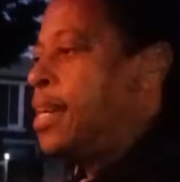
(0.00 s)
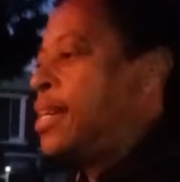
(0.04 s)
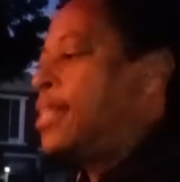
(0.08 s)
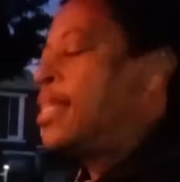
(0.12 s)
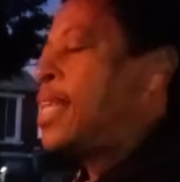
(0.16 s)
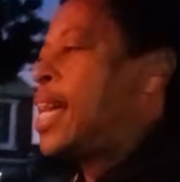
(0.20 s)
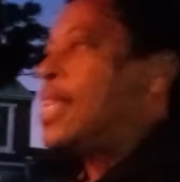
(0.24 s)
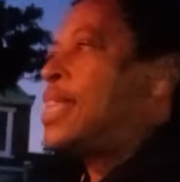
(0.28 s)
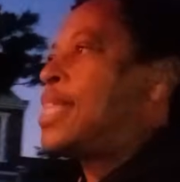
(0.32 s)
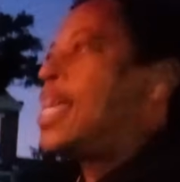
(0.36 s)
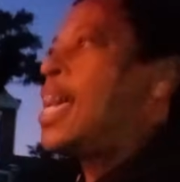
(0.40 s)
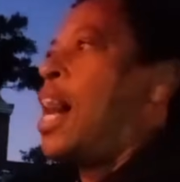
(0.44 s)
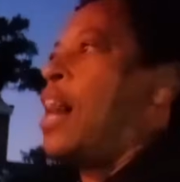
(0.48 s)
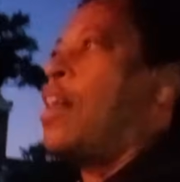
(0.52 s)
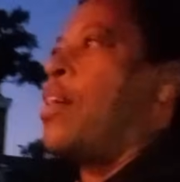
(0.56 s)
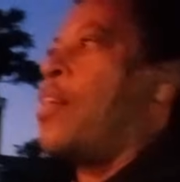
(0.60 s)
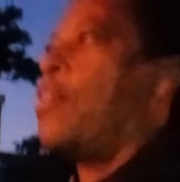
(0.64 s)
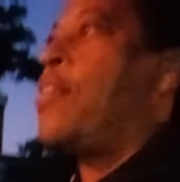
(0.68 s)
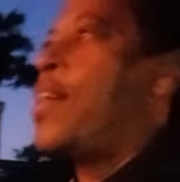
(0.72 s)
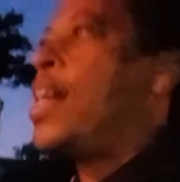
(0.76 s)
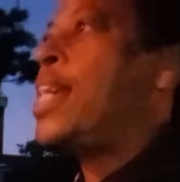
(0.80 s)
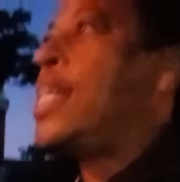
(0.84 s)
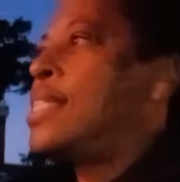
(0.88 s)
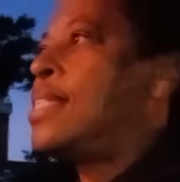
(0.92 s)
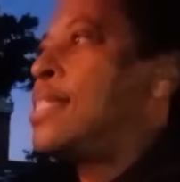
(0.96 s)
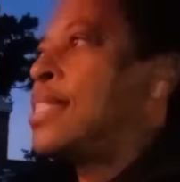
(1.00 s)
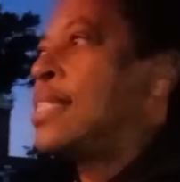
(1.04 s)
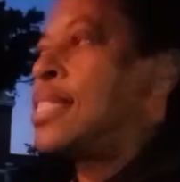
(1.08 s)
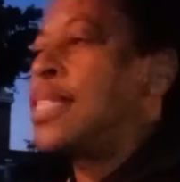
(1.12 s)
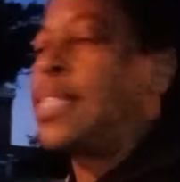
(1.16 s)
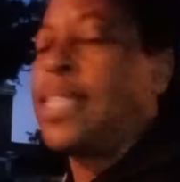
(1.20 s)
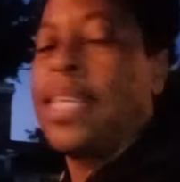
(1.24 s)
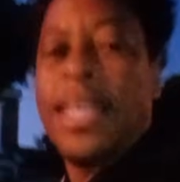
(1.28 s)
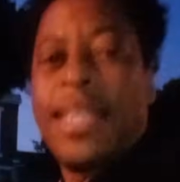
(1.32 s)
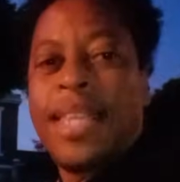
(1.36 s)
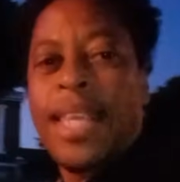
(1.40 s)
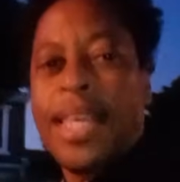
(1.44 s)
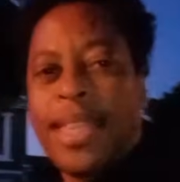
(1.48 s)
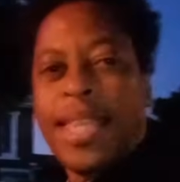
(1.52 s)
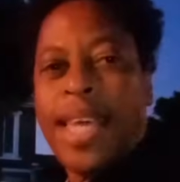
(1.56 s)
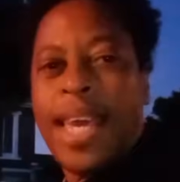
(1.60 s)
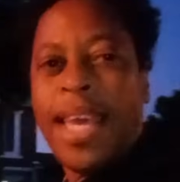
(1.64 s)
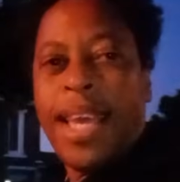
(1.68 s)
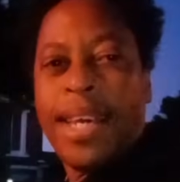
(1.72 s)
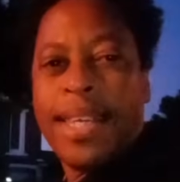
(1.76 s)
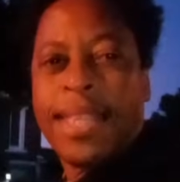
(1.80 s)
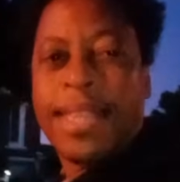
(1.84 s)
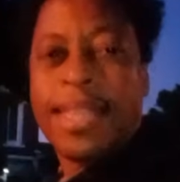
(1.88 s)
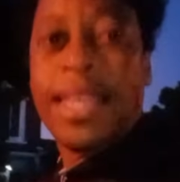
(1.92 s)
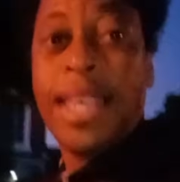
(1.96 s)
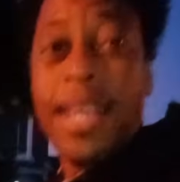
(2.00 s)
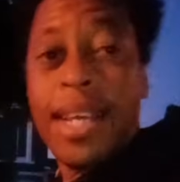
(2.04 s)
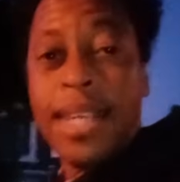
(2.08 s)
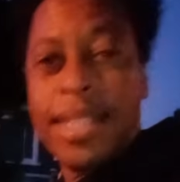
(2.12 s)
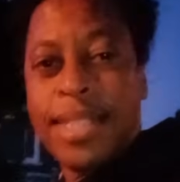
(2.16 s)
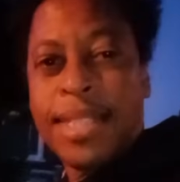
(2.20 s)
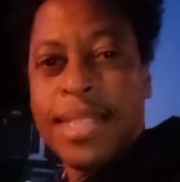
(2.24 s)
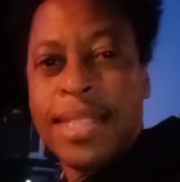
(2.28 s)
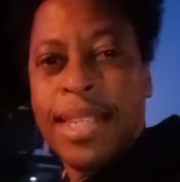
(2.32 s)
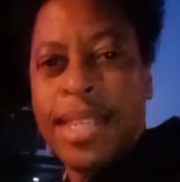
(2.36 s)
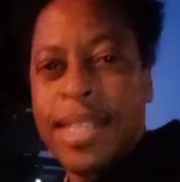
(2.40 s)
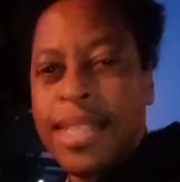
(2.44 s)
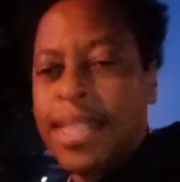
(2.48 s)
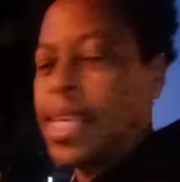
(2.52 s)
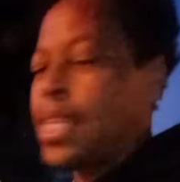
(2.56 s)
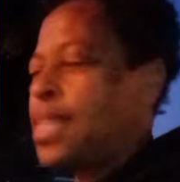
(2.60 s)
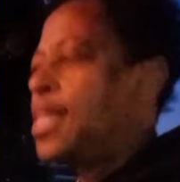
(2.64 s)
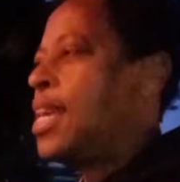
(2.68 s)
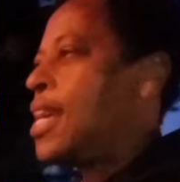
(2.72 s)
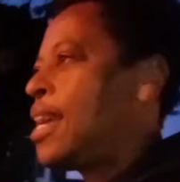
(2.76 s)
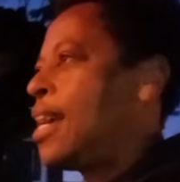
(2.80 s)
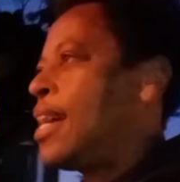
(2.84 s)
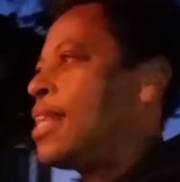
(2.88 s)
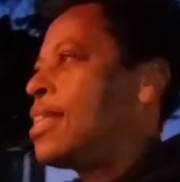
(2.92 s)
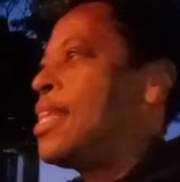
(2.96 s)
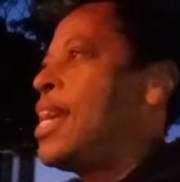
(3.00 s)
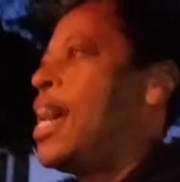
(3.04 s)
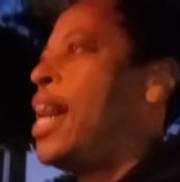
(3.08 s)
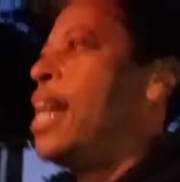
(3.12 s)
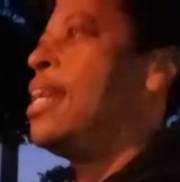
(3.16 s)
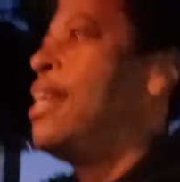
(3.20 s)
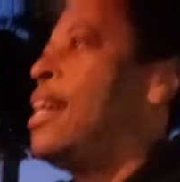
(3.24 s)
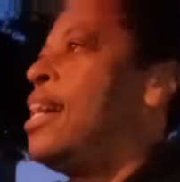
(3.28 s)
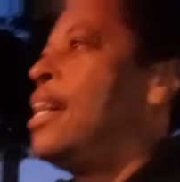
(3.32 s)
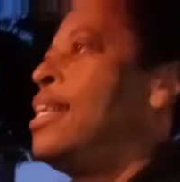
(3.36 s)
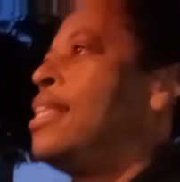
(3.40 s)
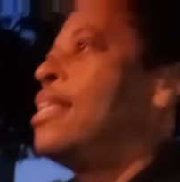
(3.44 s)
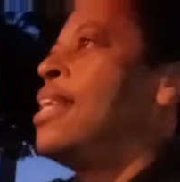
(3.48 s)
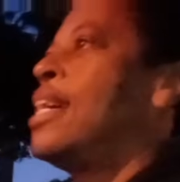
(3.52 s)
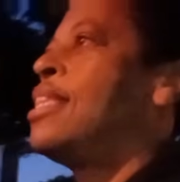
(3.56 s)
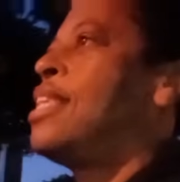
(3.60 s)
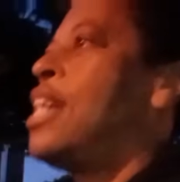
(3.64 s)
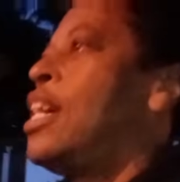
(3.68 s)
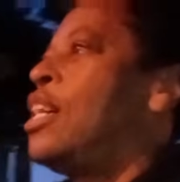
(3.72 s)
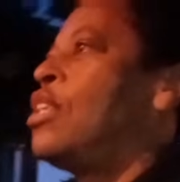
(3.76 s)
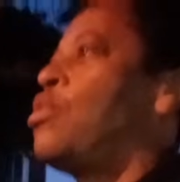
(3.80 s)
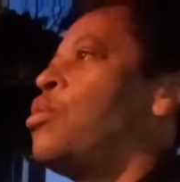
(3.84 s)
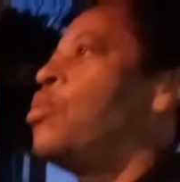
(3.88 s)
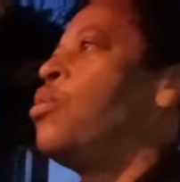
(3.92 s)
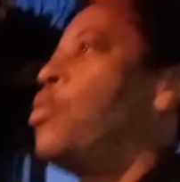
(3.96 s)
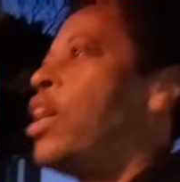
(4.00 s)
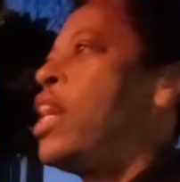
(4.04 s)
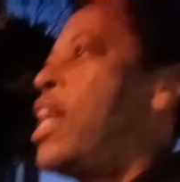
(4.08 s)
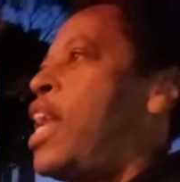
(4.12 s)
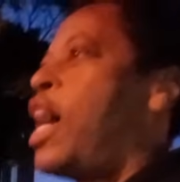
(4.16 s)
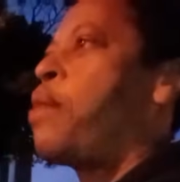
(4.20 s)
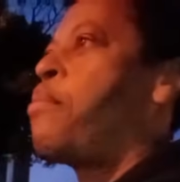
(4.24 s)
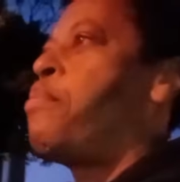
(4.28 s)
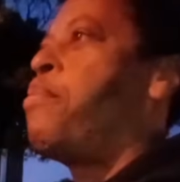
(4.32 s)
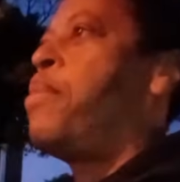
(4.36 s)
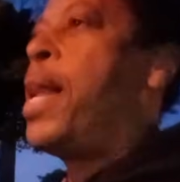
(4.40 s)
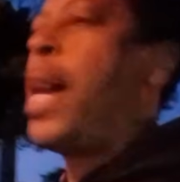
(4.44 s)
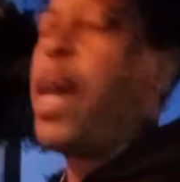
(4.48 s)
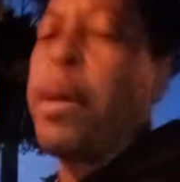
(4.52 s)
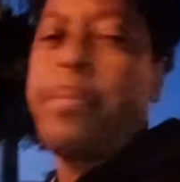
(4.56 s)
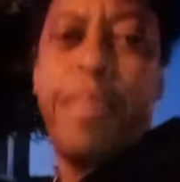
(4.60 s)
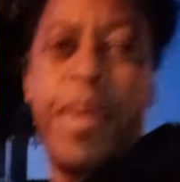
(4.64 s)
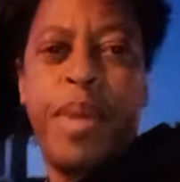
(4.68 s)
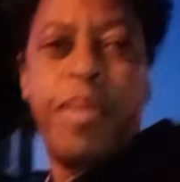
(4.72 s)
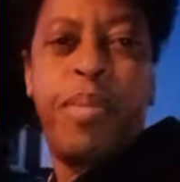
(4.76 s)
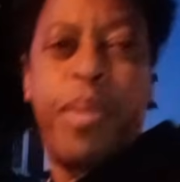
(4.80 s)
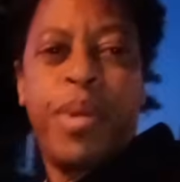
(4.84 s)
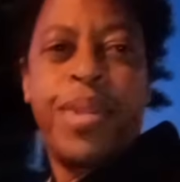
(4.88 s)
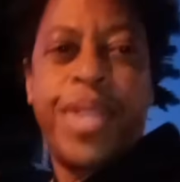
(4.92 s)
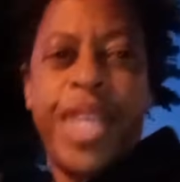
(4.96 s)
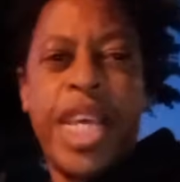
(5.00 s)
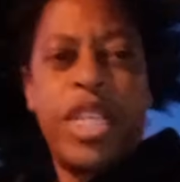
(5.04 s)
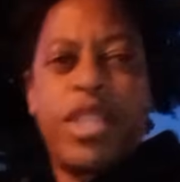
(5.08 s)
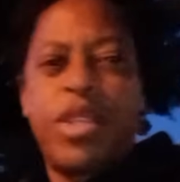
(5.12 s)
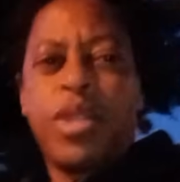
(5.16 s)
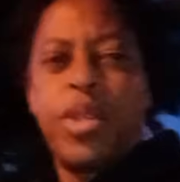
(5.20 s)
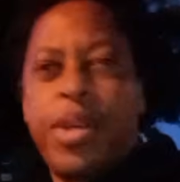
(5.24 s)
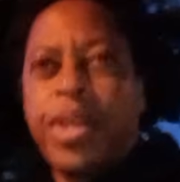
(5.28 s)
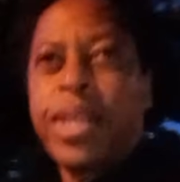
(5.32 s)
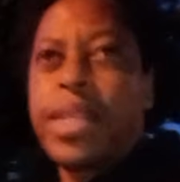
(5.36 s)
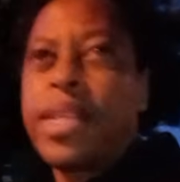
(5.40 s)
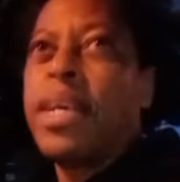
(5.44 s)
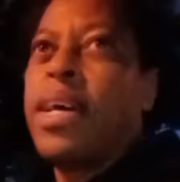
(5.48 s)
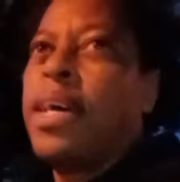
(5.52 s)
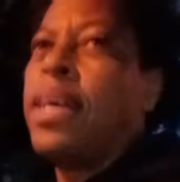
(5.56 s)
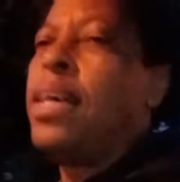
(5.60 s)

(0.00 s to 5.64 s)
that they are racist, that they are this, that they are that they do not like black people. They do not.